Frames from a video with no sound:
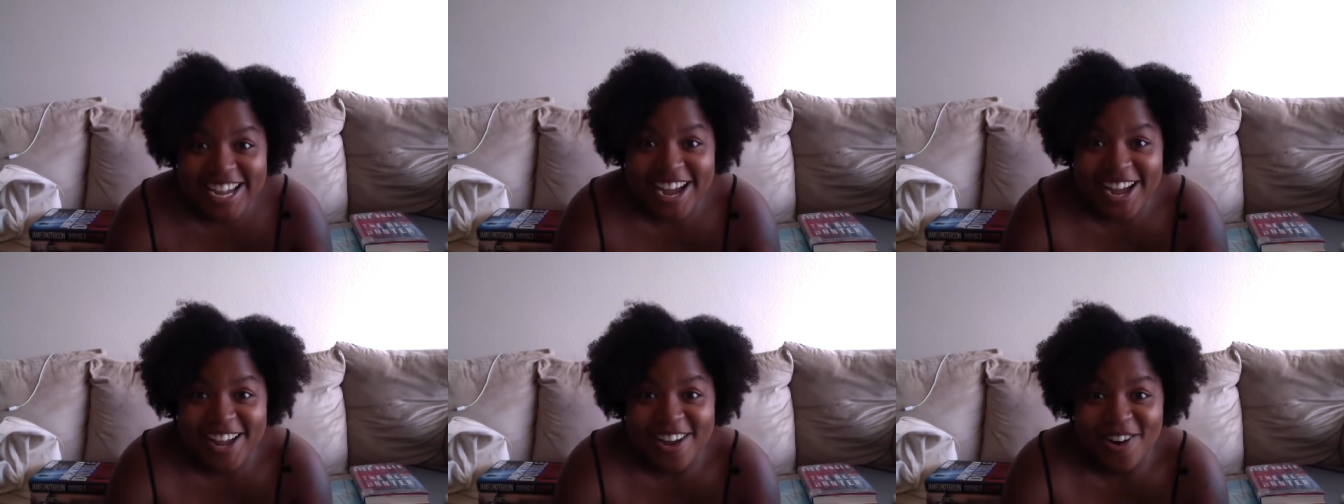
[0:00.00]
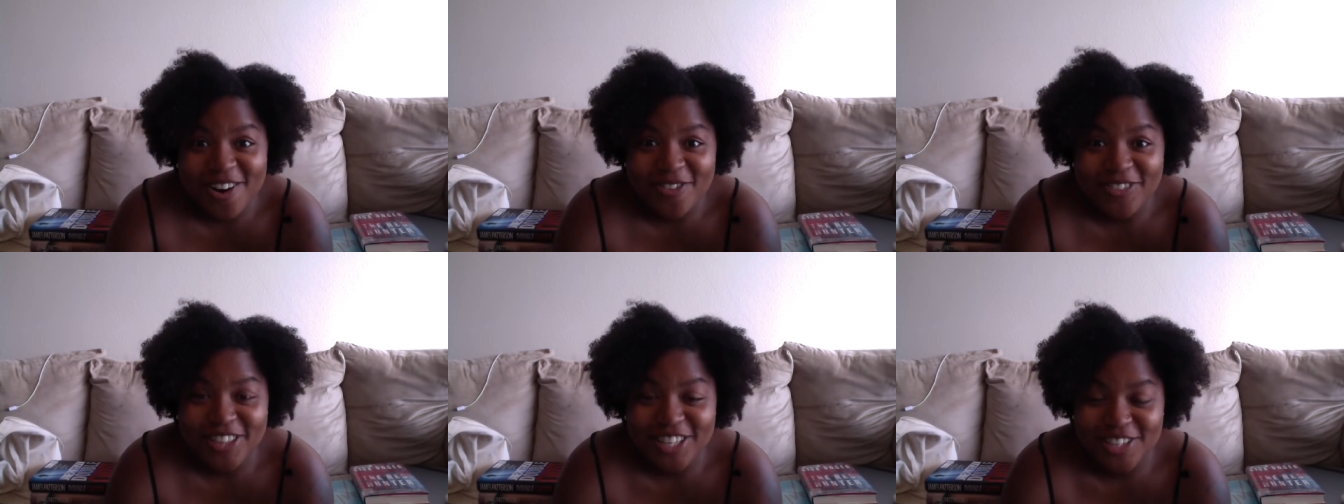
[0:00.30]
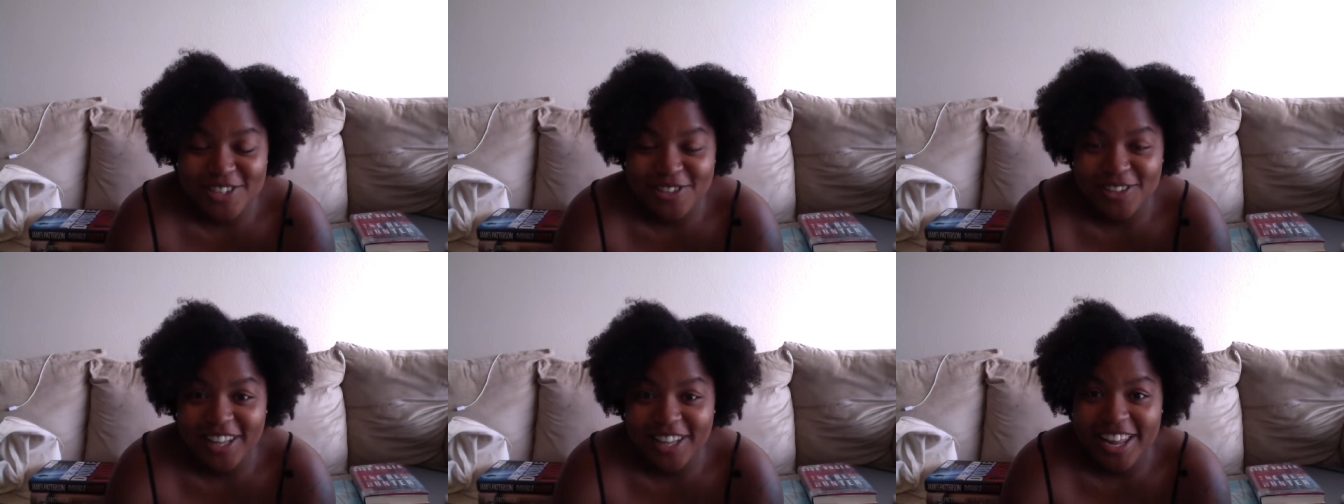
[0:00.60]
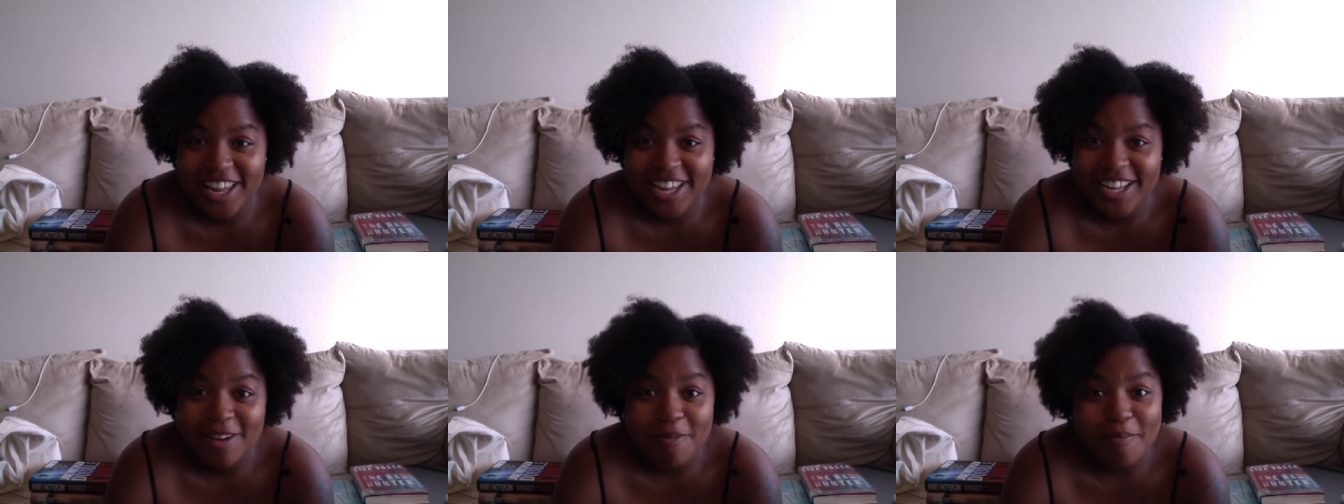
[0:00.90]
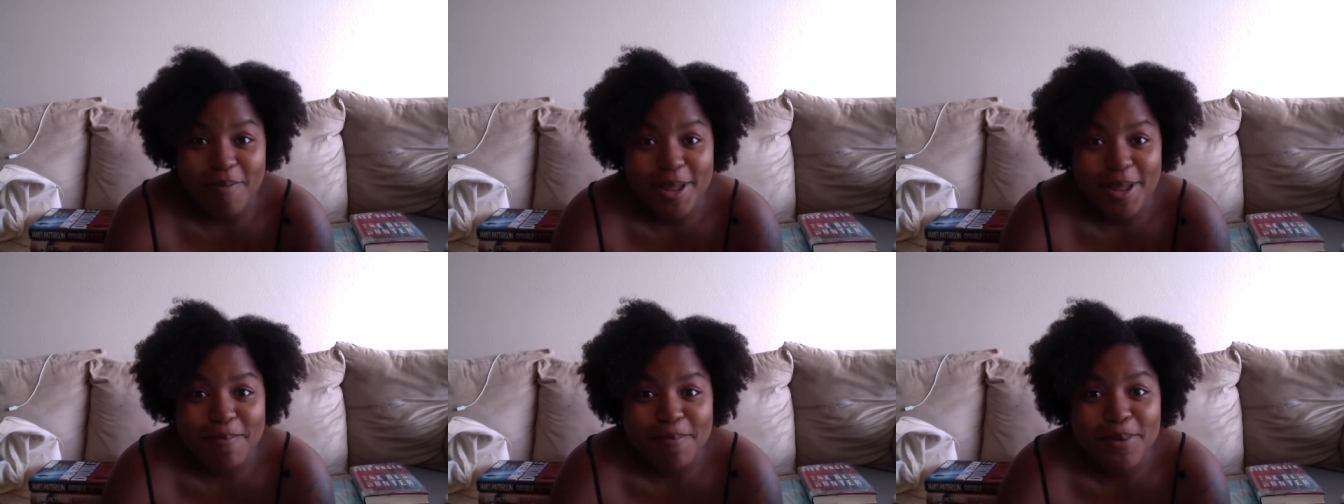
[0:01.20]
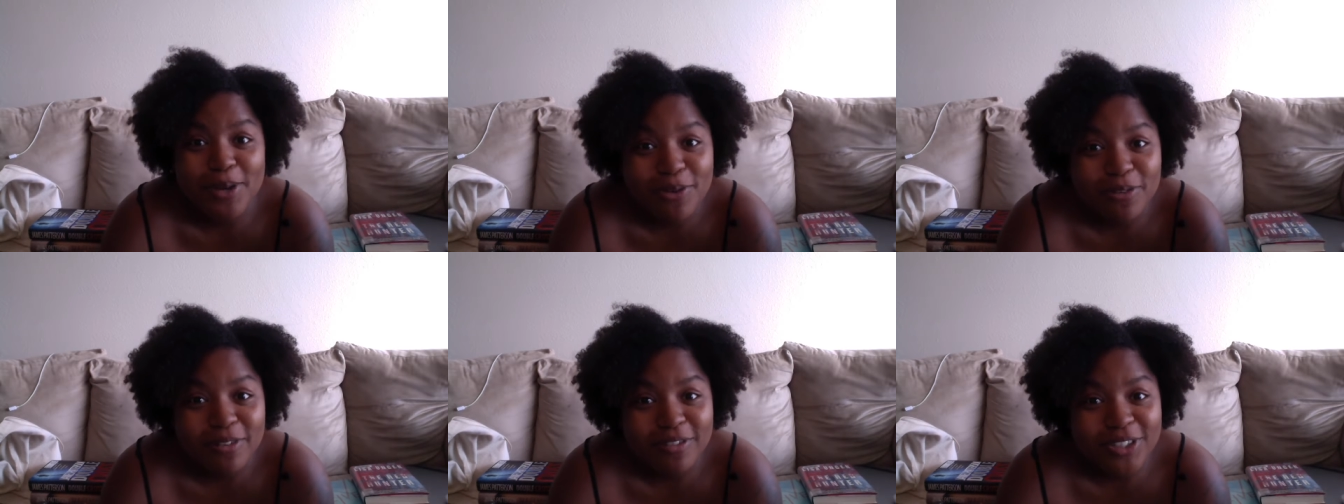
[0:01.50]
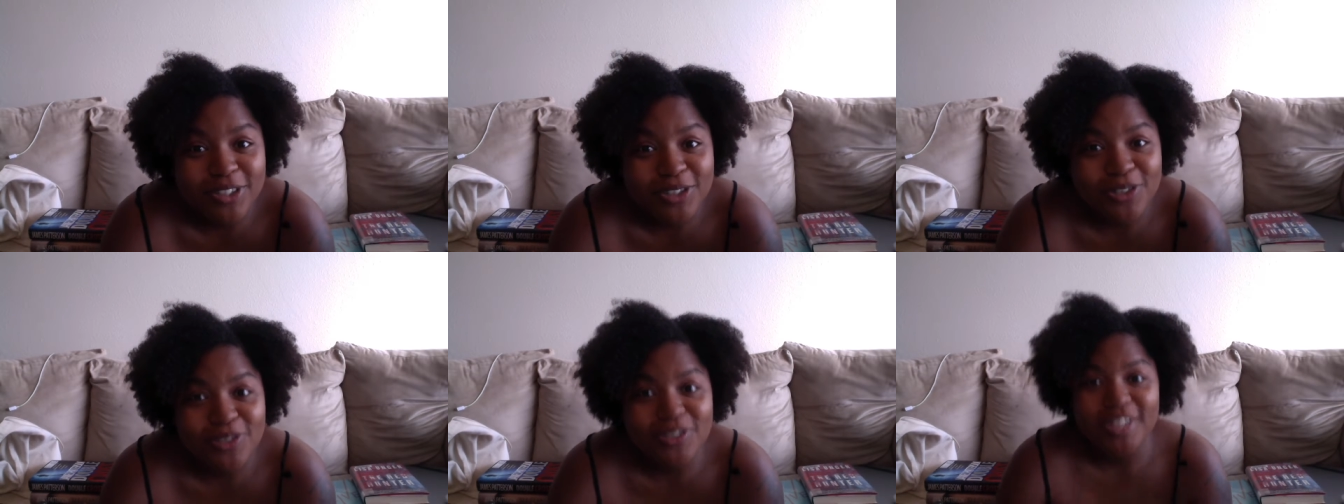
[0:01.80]
I hope that you like my book
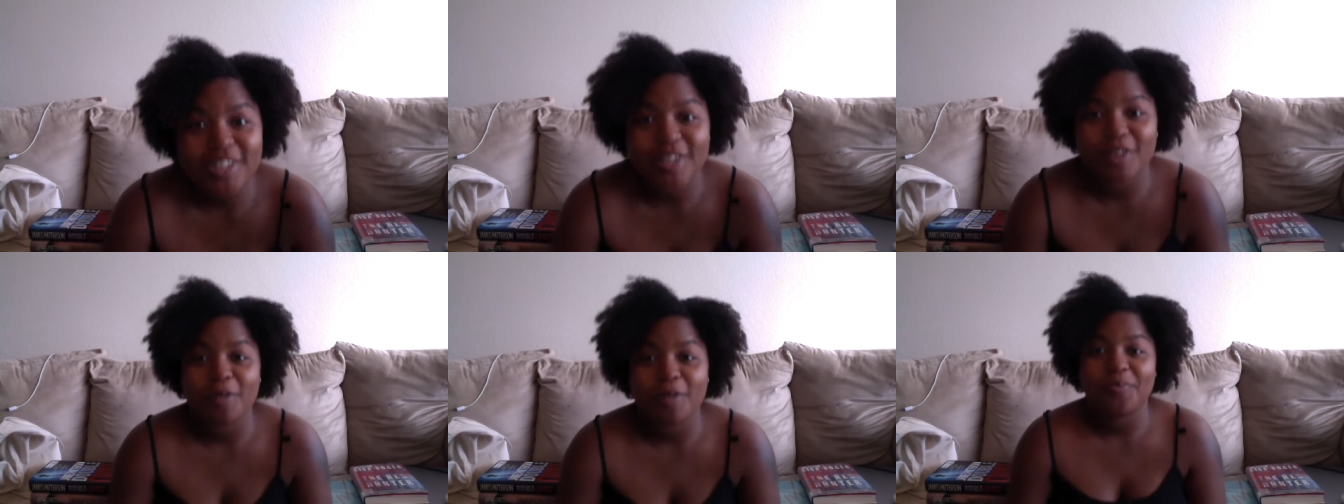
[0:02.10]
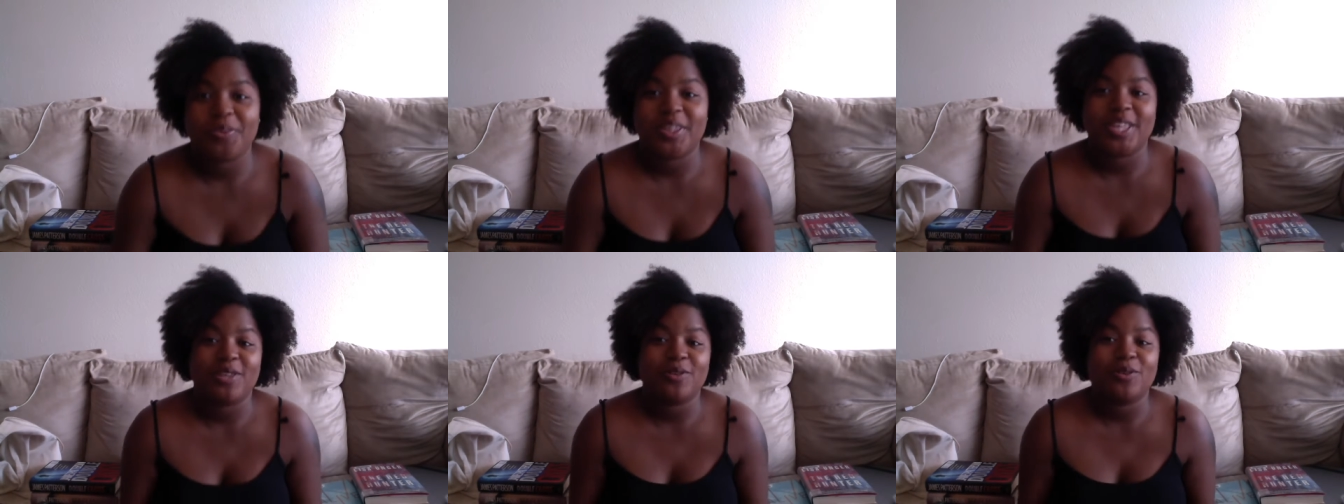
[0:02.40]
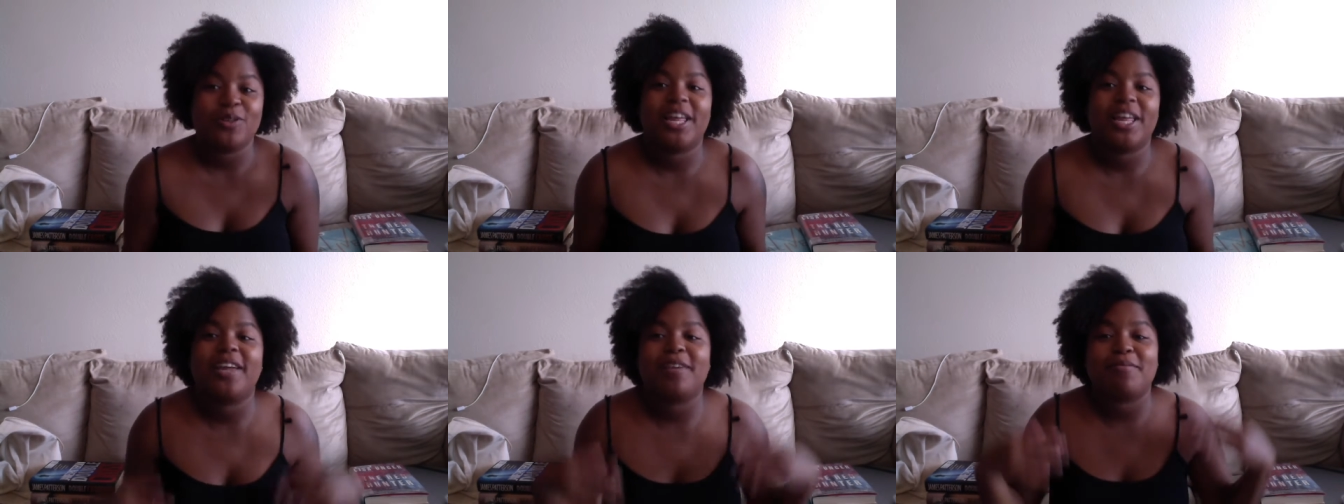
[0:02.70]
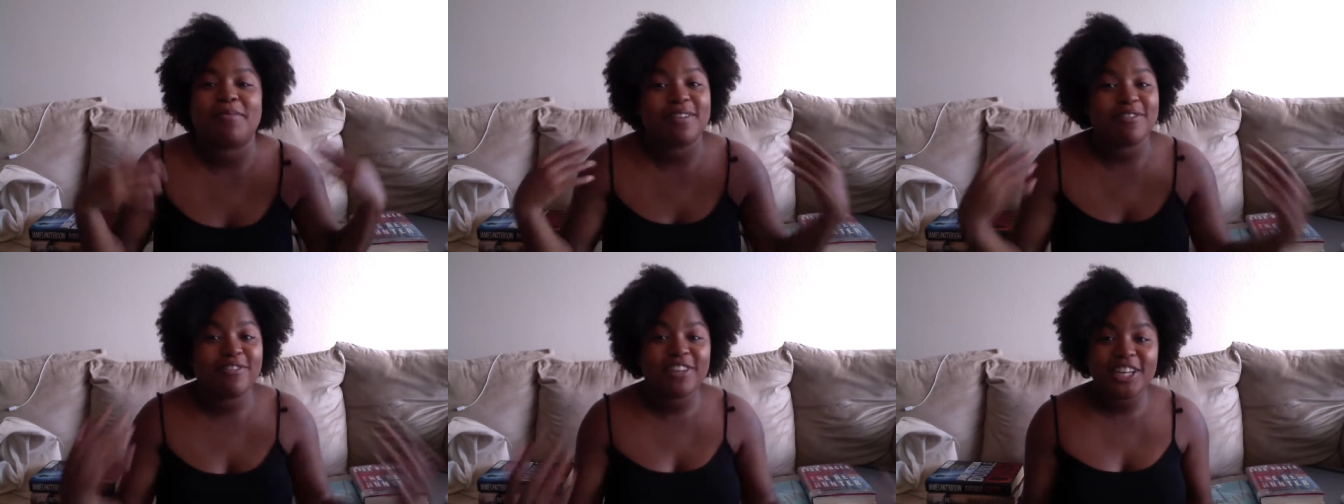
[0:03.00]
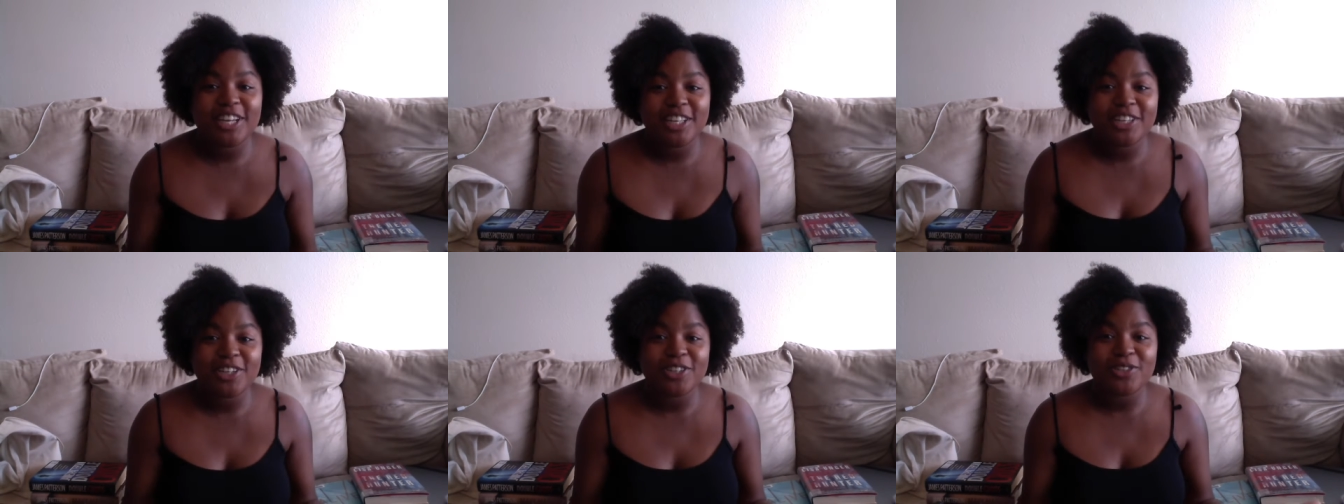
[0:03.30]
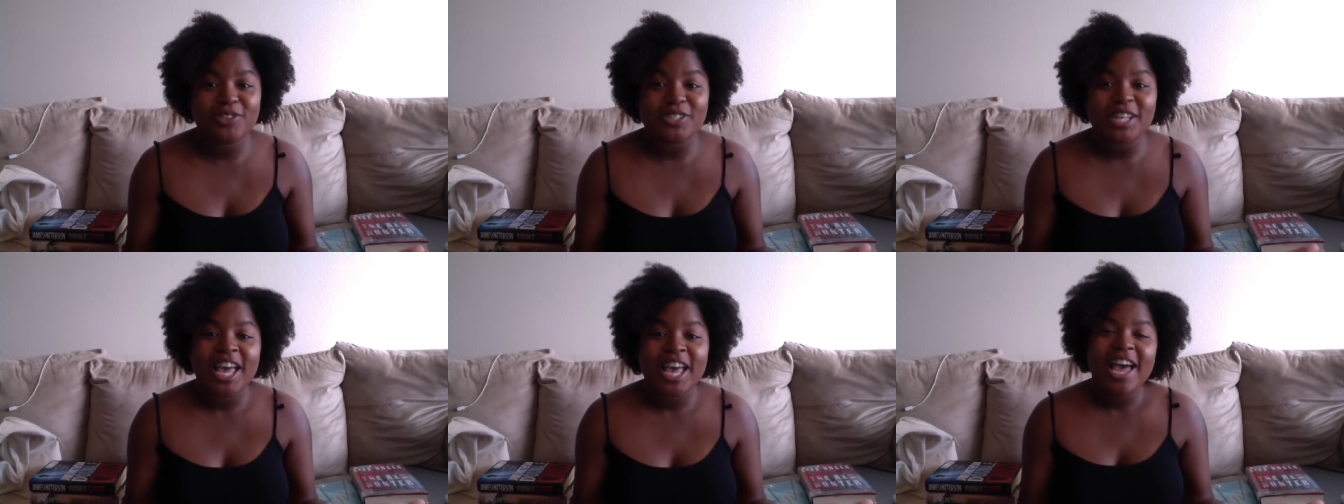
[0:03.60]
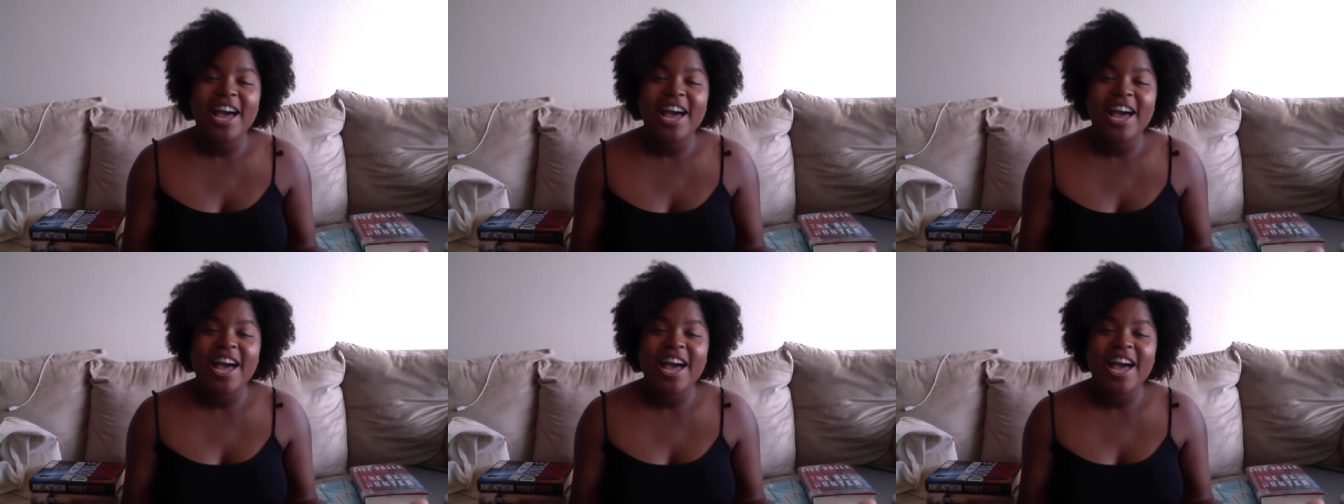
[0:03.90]
reviews. I hope that you like my videos.